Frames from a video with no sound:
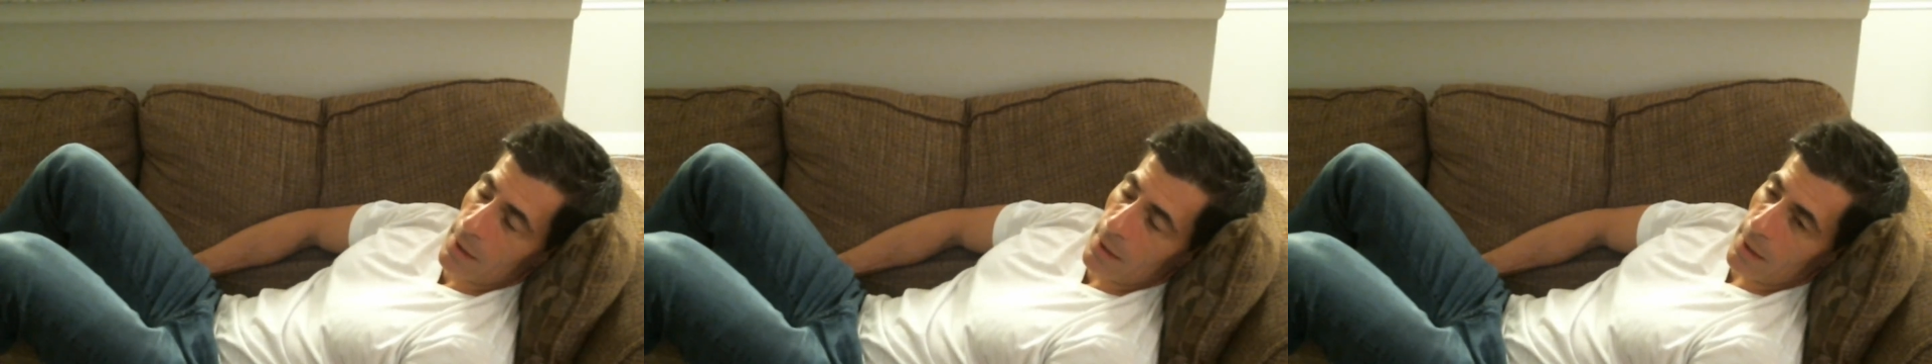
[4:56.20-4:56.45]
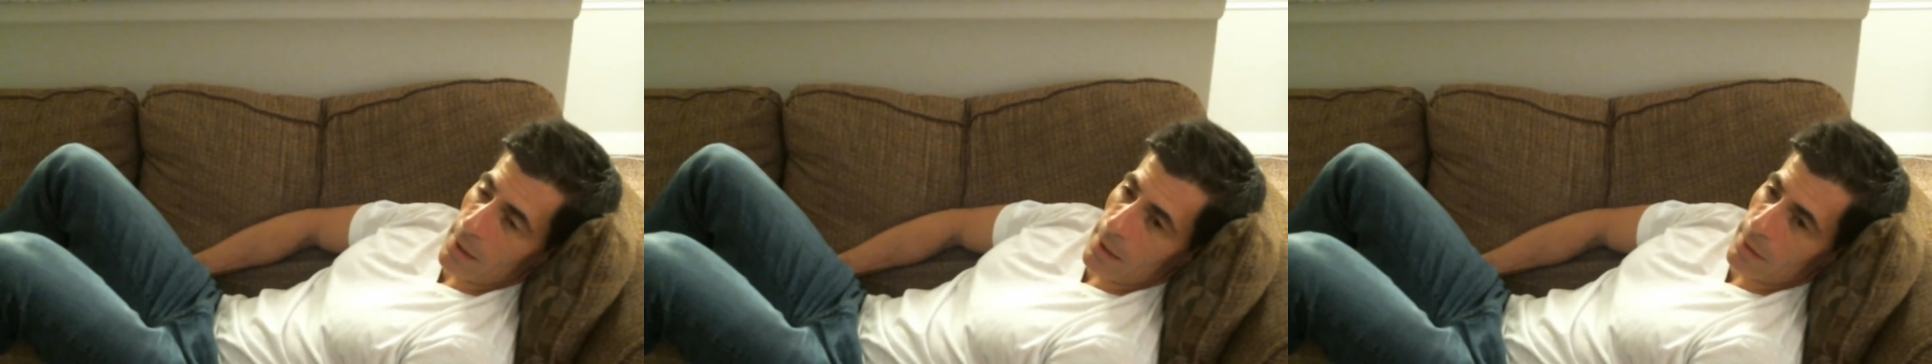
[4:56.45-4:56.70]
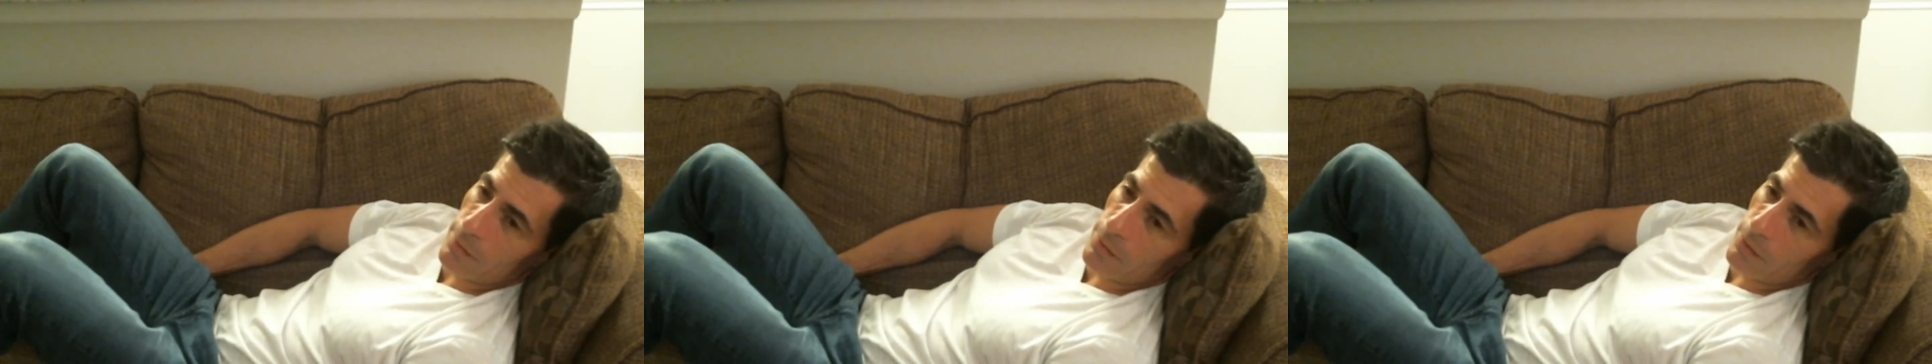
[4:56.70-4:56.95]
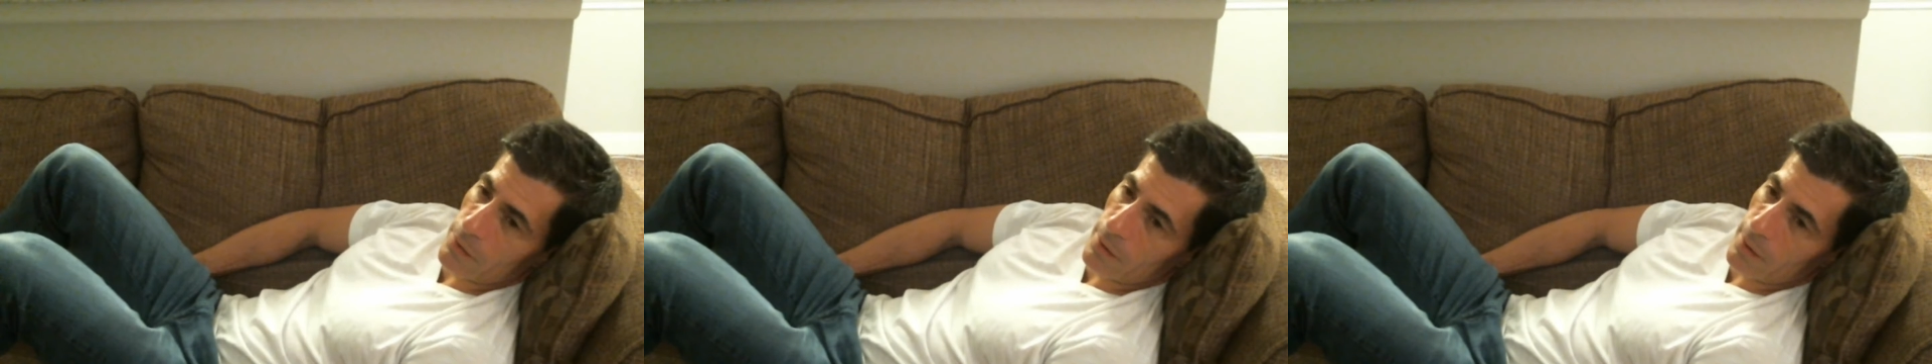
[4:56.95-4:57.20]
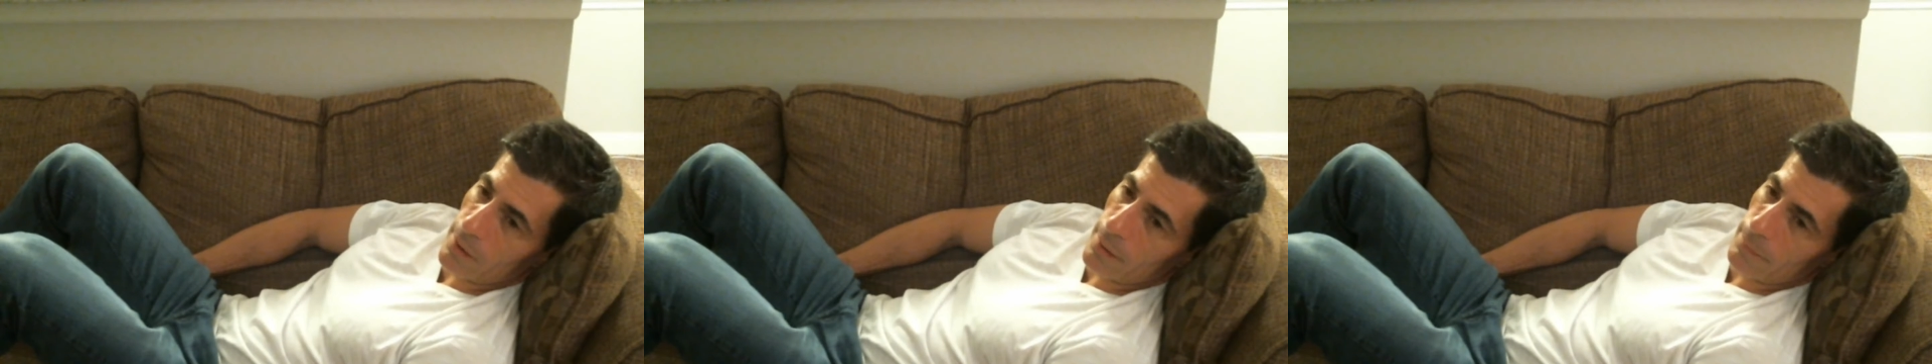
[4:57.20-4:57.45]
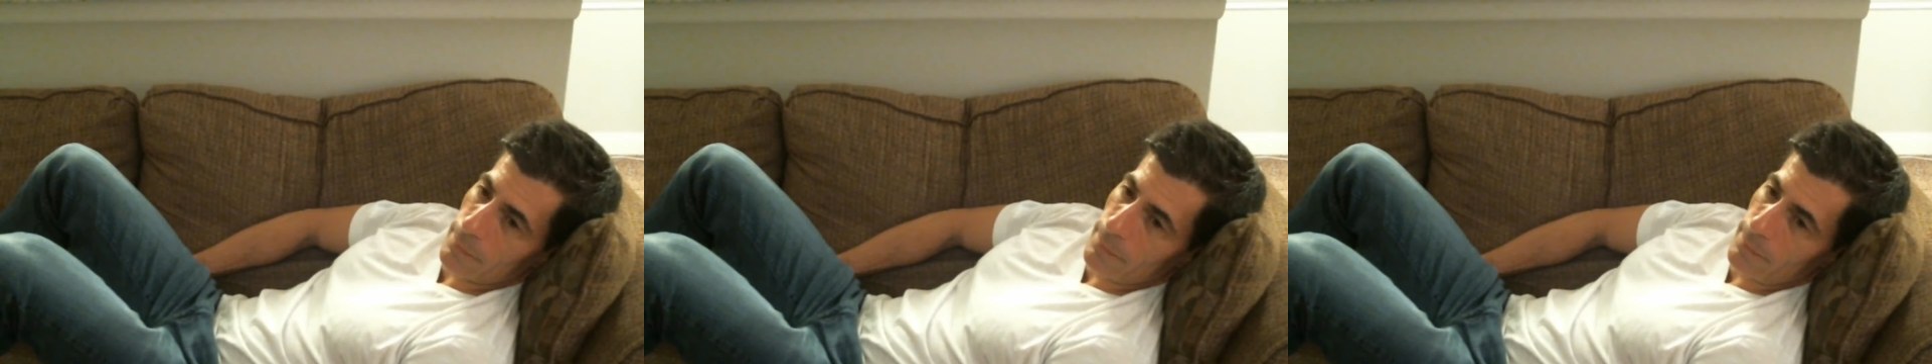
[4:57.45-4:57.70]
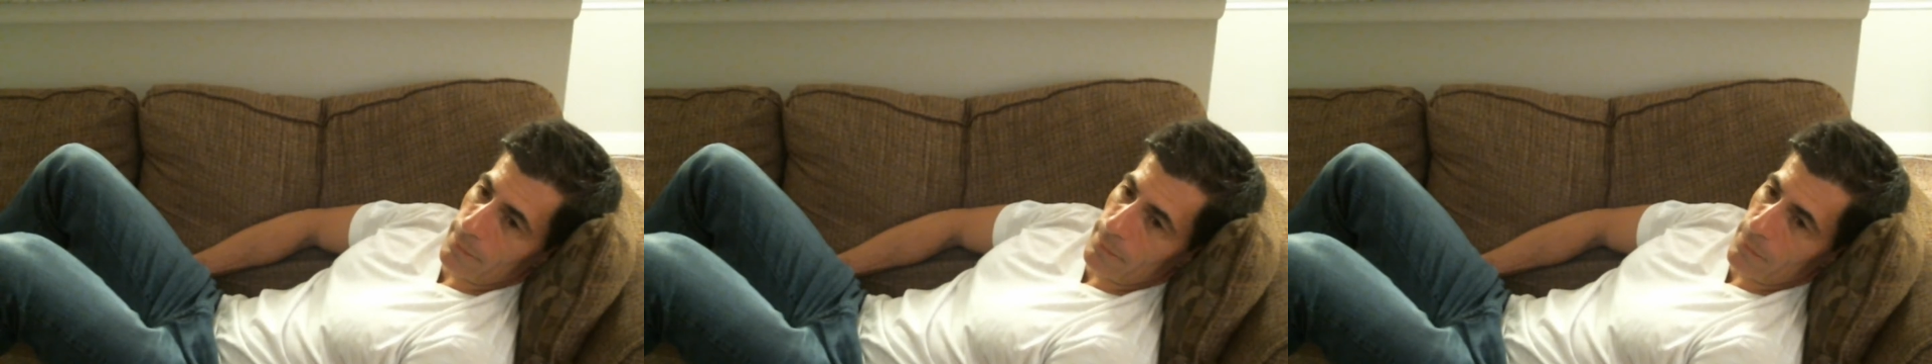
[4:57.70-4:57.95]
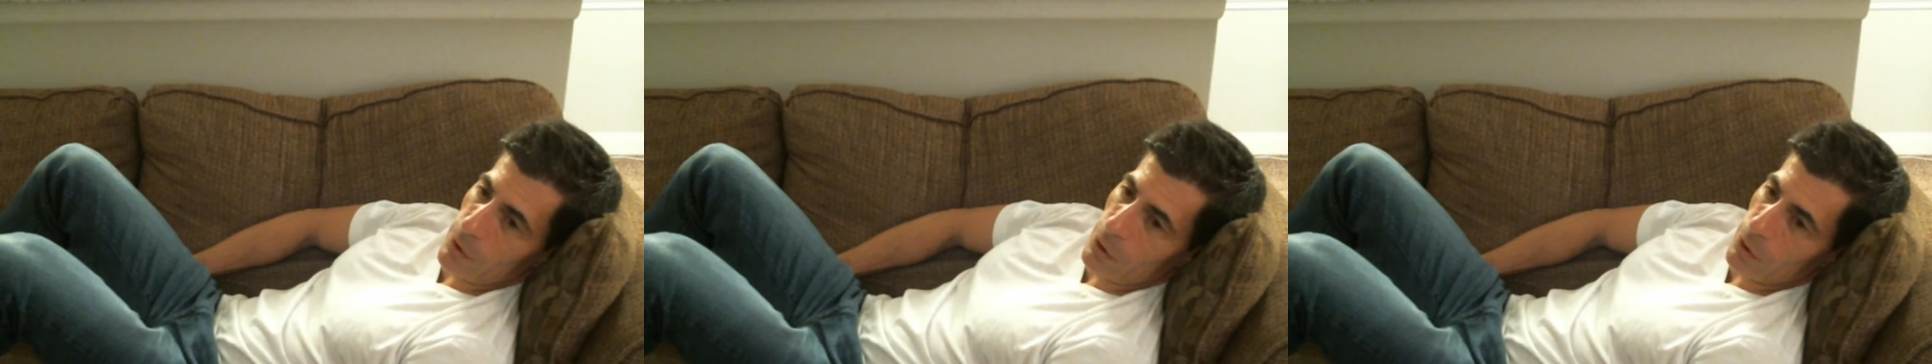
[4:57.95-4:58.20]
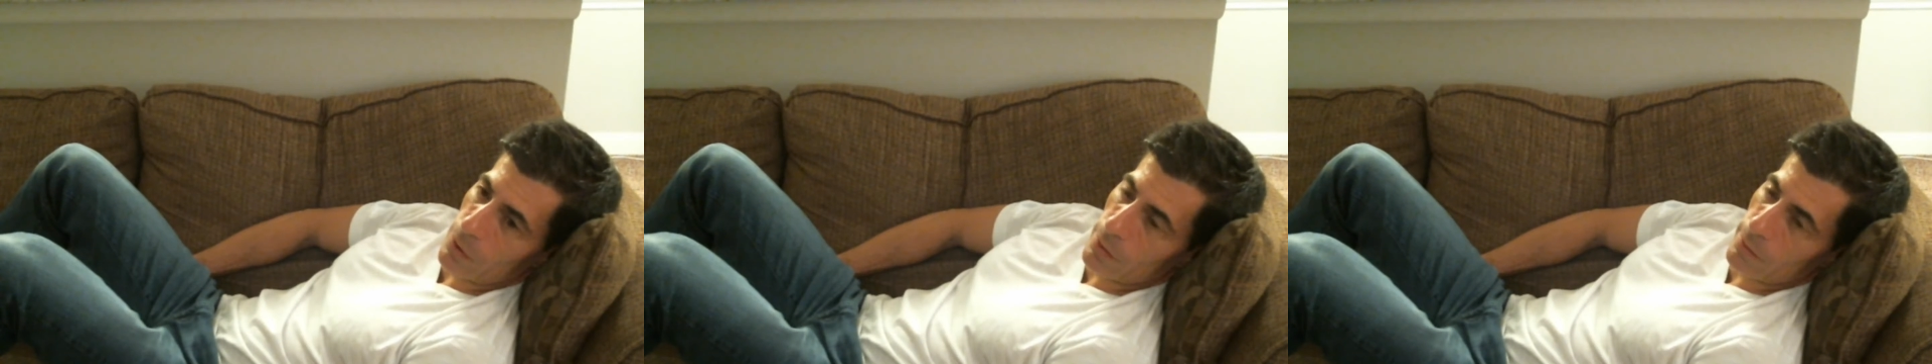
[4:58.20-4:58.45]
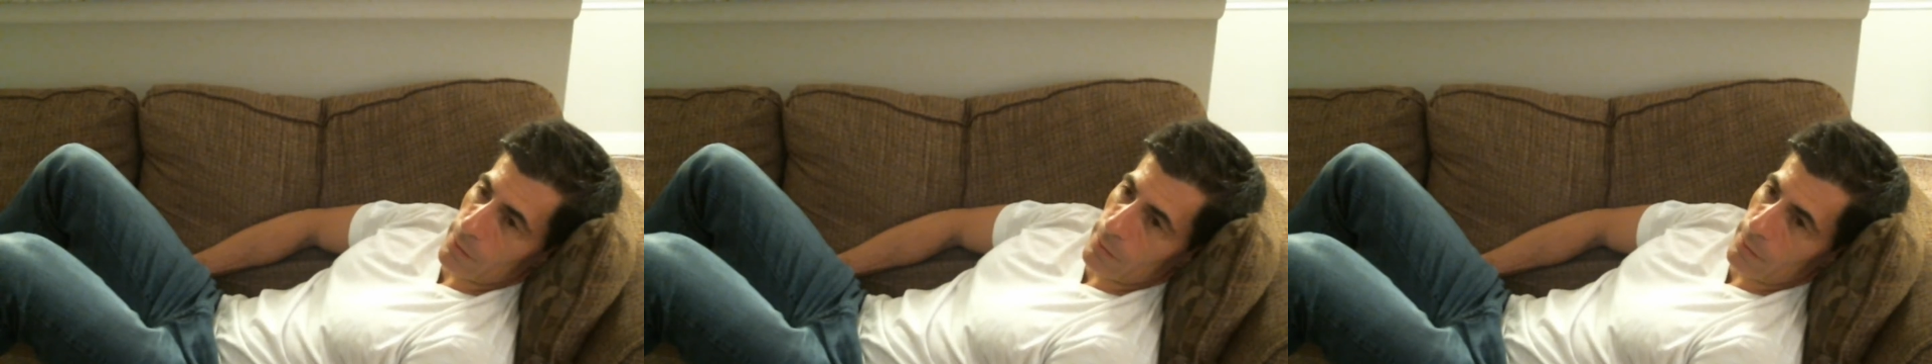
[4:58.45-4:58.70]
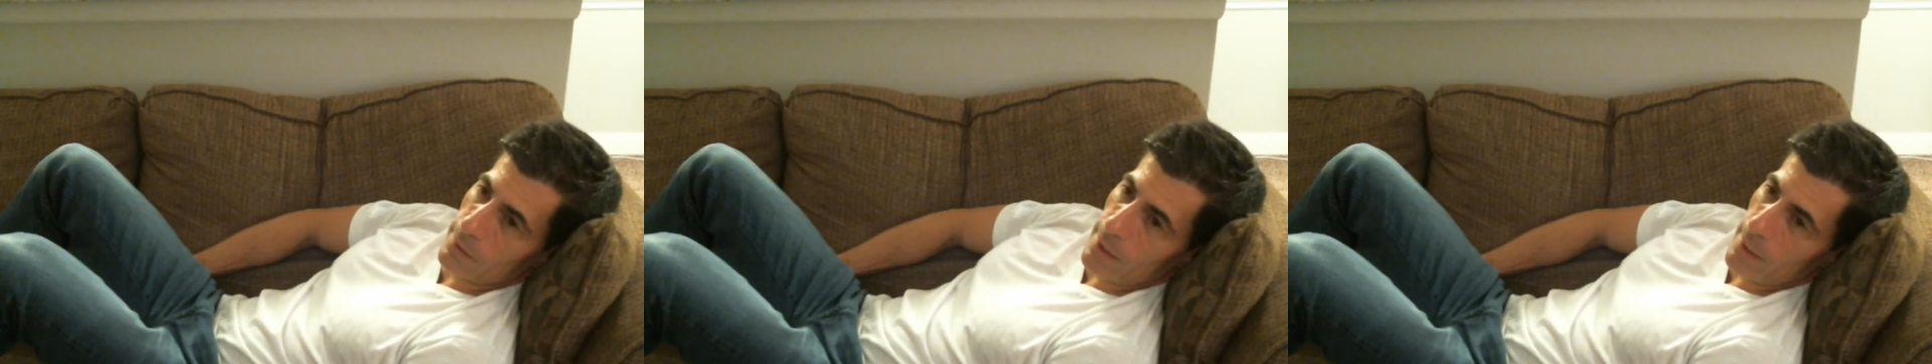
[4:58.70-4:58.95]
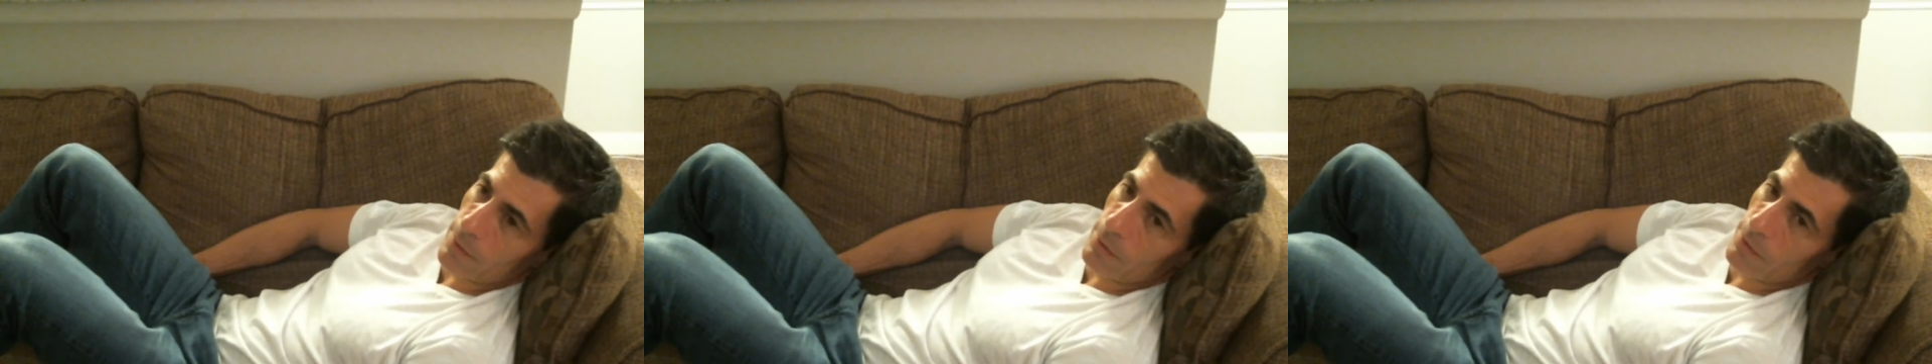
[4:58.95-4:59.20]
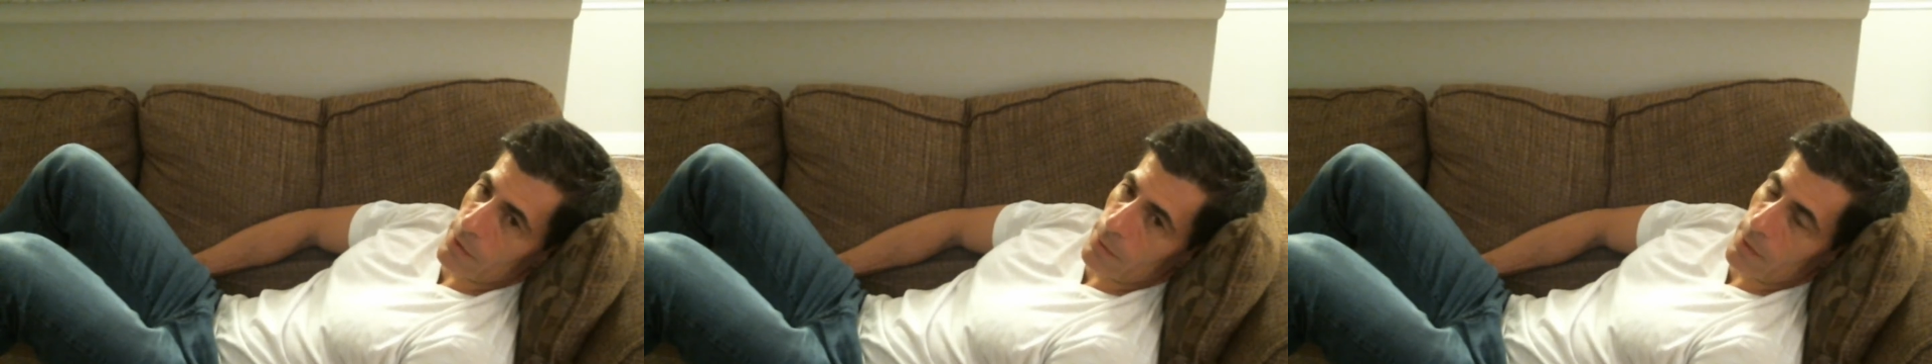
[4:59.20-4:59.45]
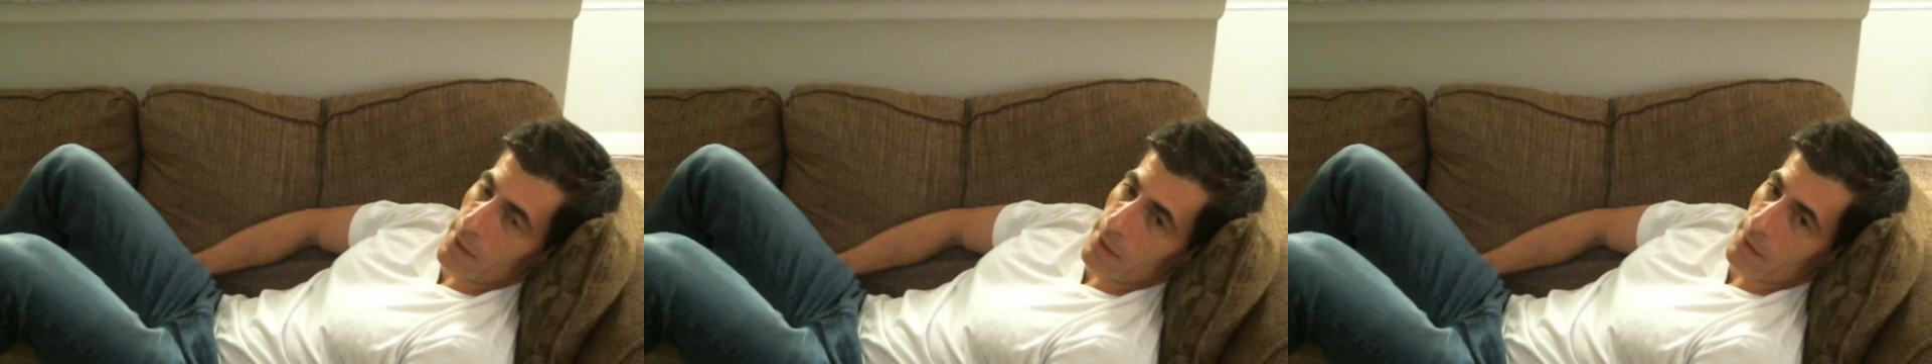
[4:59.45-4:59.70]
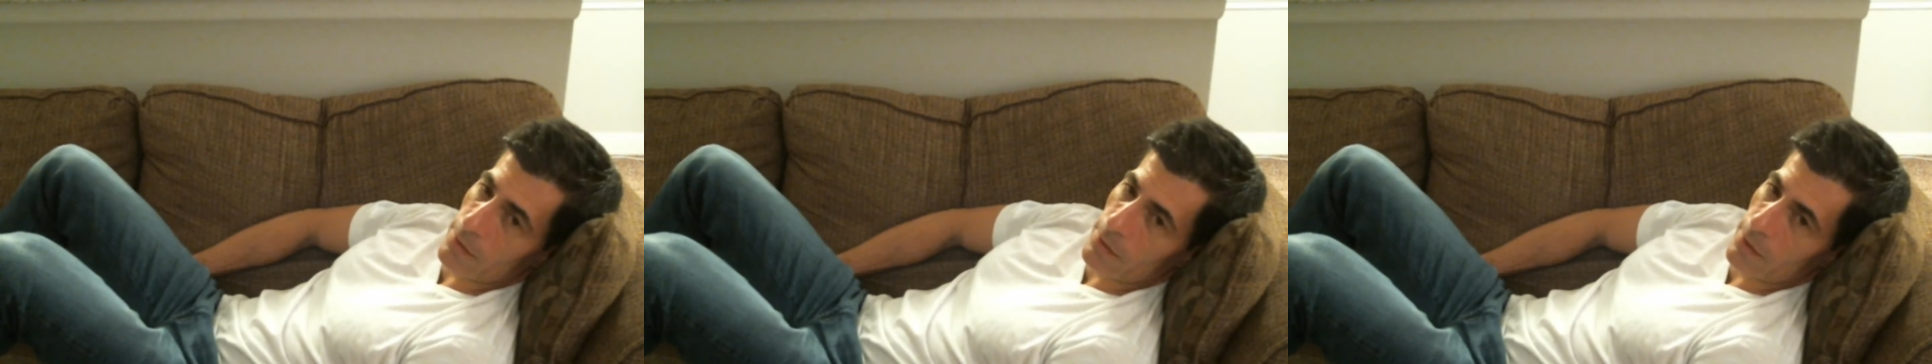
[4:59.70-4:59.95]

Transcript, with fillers: and um, your capital is at risk.